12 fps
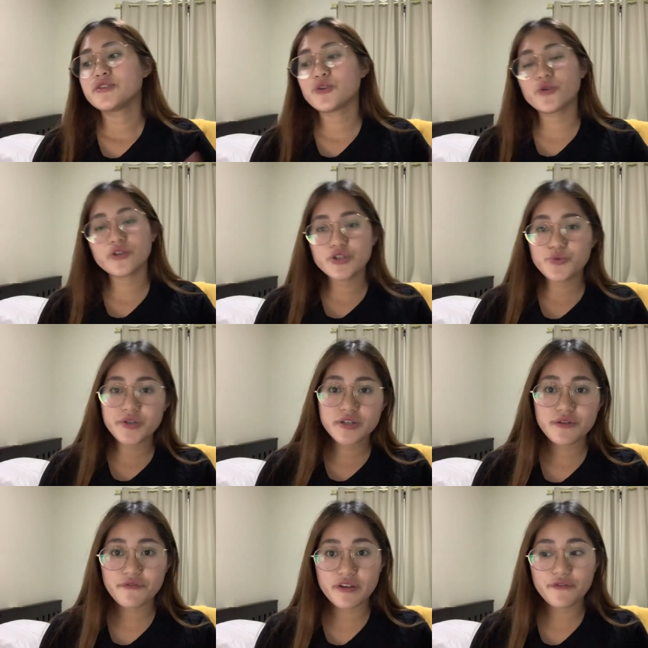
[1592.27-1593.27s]
Total
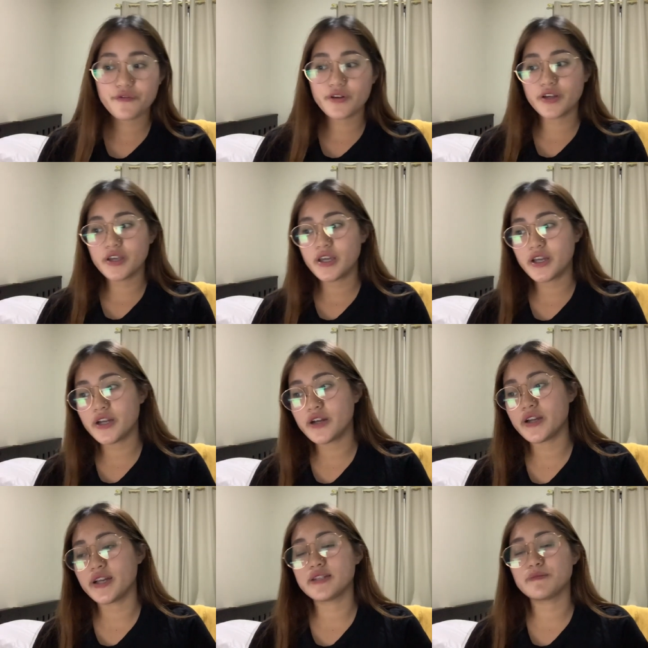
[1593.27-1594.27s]
tuition fee for a year
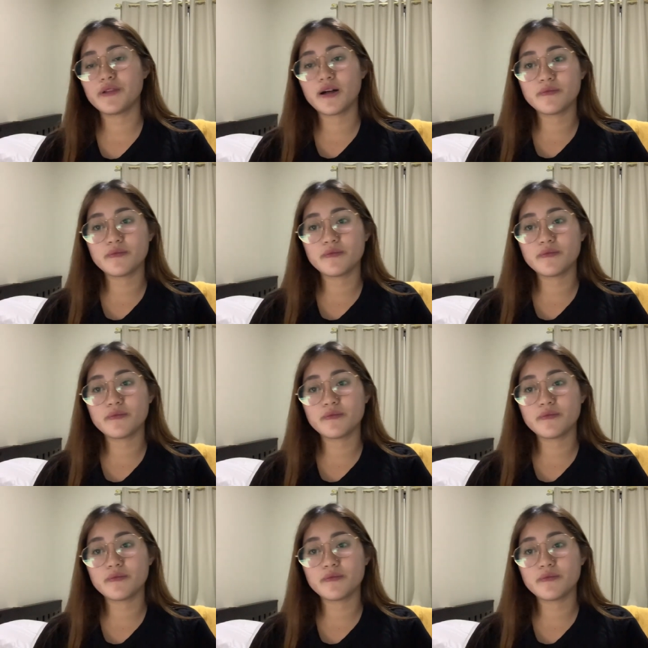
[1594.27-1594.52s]
is blah